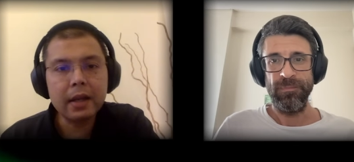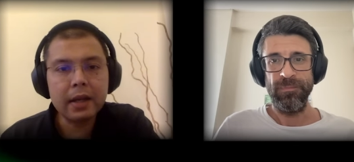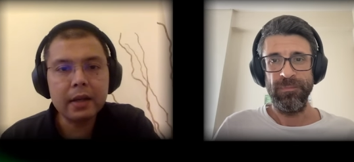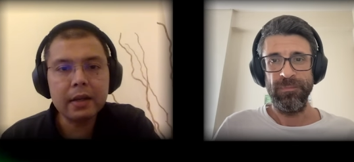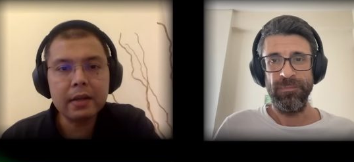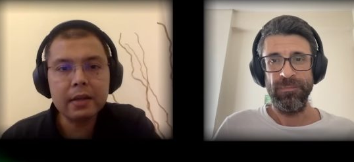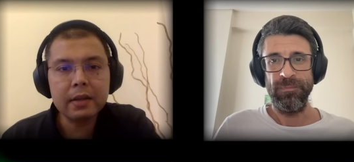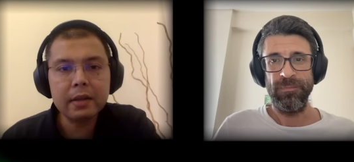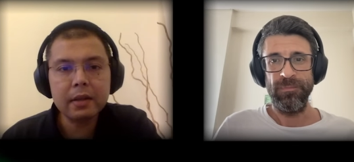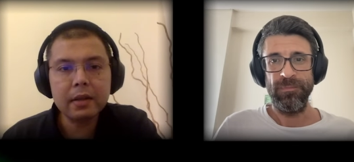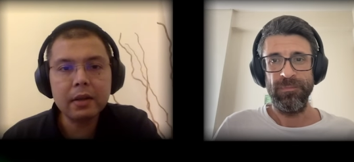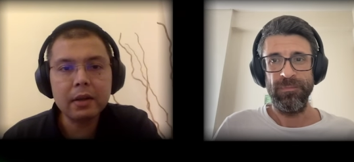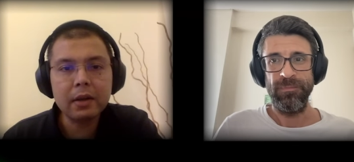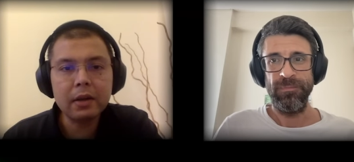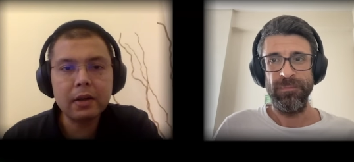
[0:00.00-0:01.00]

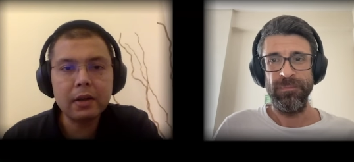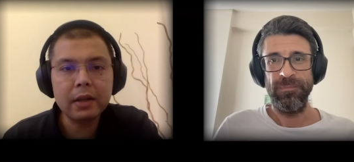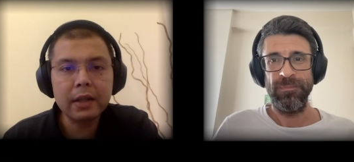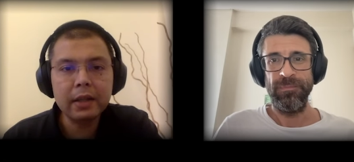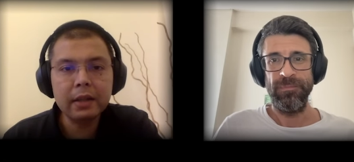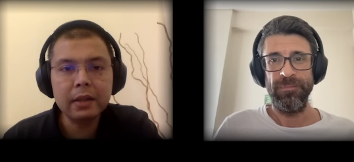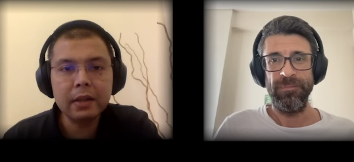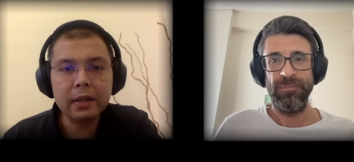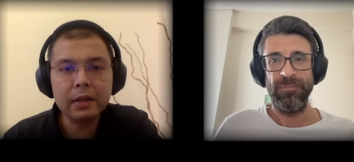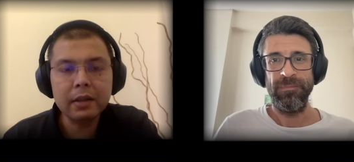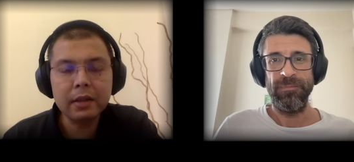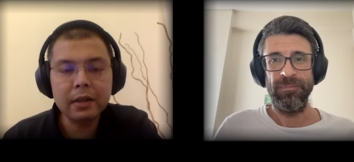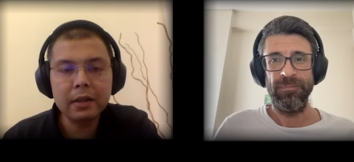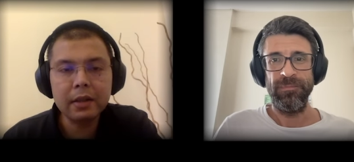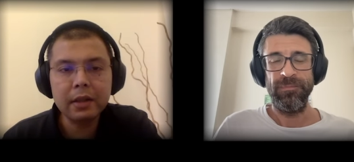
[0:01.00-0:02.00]
Speaker 1: inclined uh,
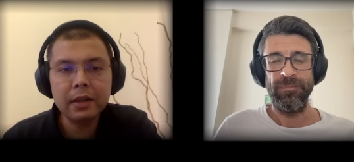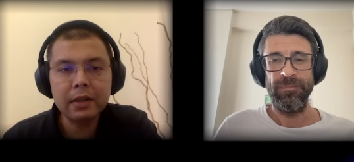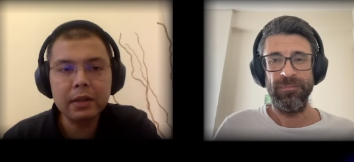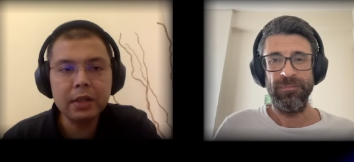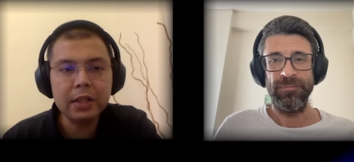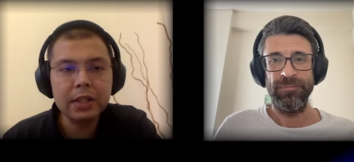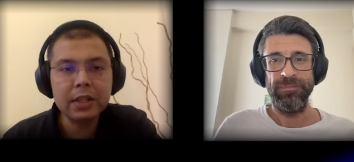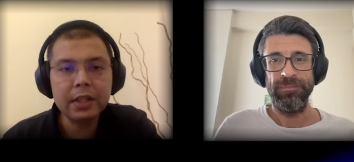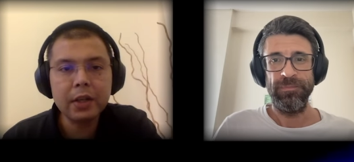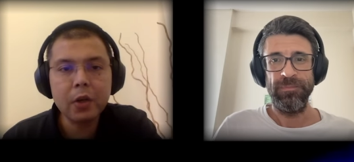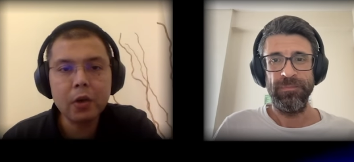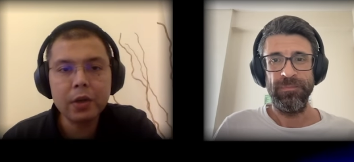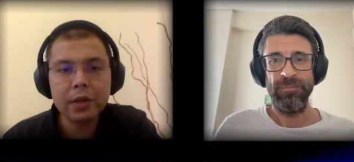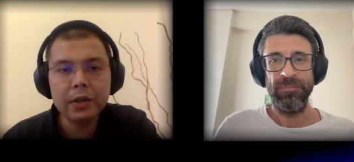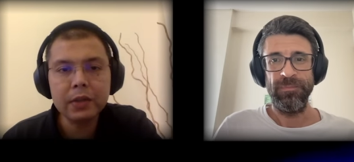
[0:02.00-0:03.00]
in, in, in, the
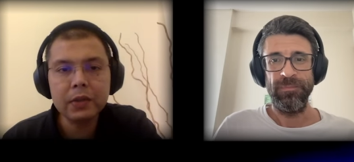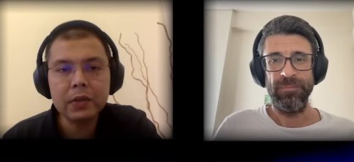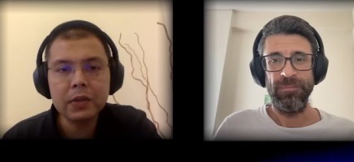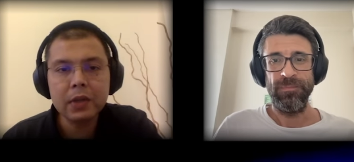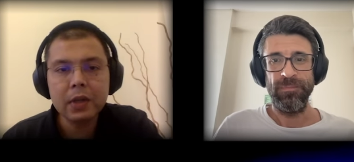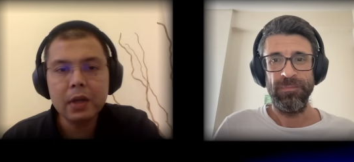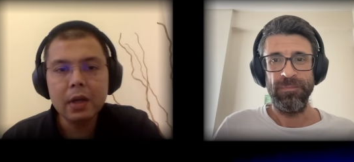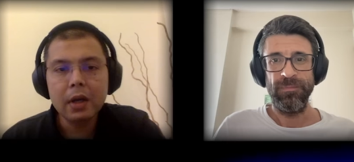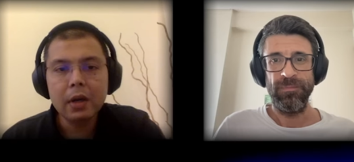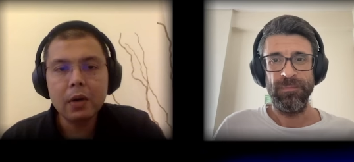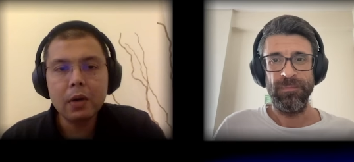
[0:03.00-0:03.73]
listening audience,